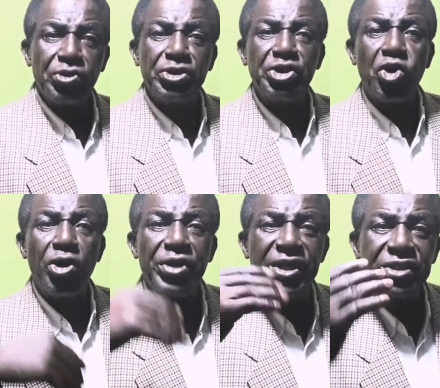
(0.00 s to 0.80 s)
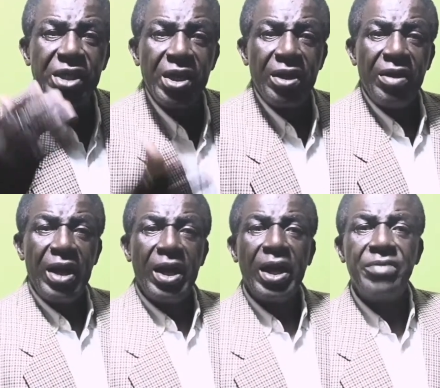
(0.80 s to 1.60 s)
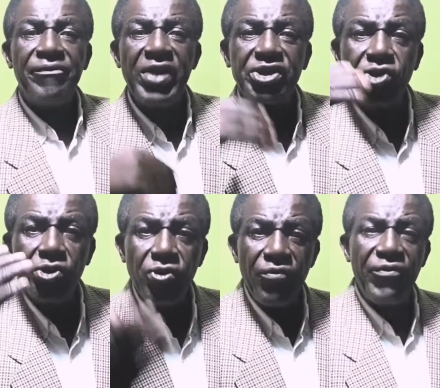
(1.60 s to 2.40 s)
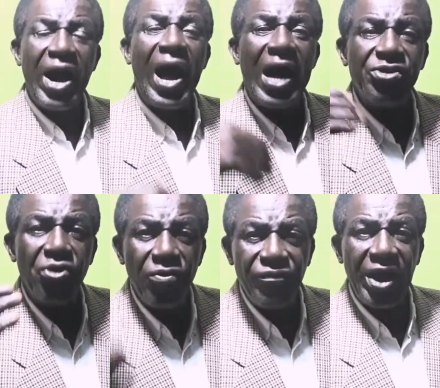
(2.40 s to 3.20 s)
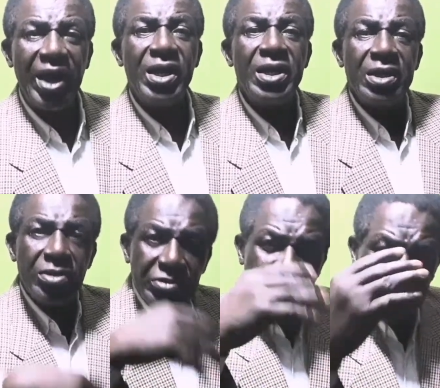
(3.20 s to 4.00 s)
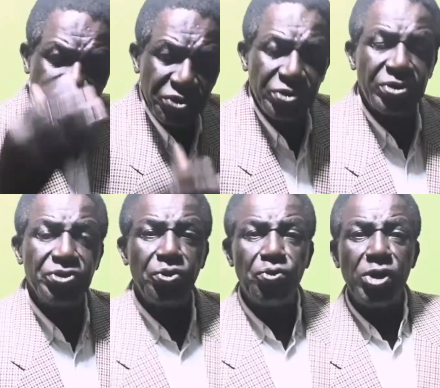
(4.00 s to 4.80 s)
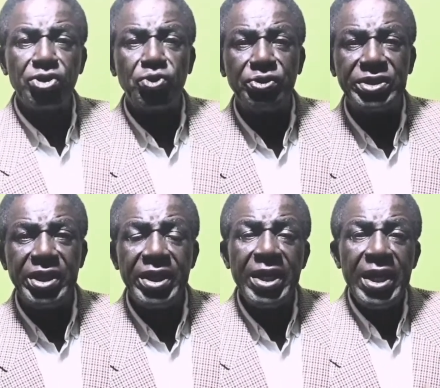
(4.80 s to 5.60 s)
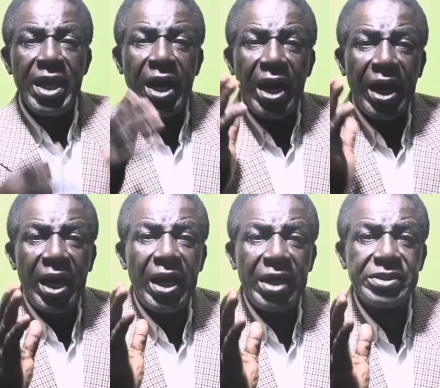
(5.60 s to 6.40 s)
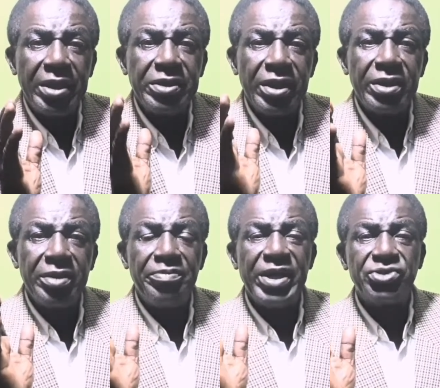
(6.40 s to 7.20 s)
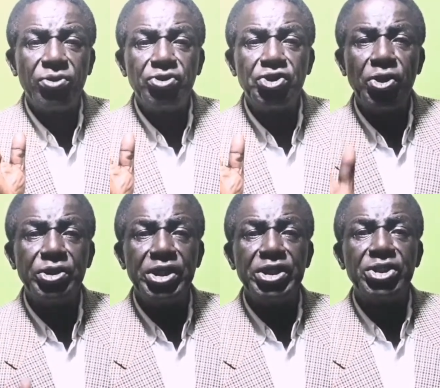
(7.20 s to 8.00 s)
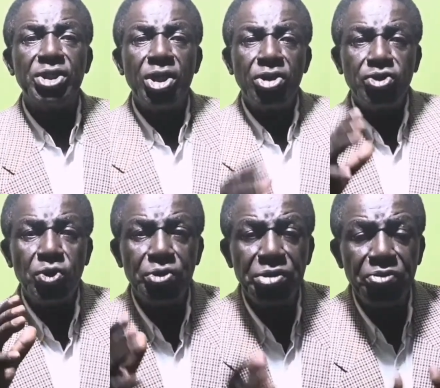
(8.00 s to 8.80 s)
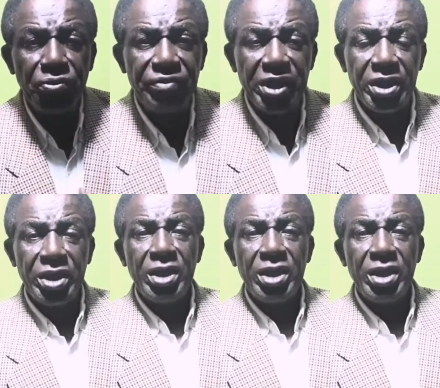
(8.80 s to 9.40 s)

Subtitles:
recurrent infection over and over, that you want to say the best solution is to remove the